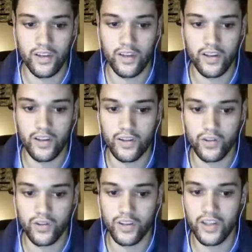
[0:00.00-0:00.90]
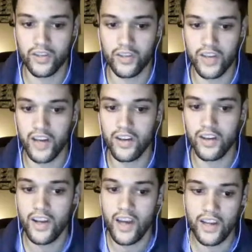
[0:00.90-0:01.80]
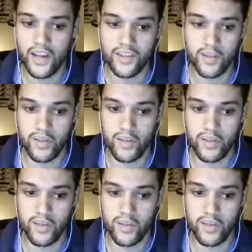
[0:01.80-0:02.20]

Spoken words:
and control the needle side, and he's going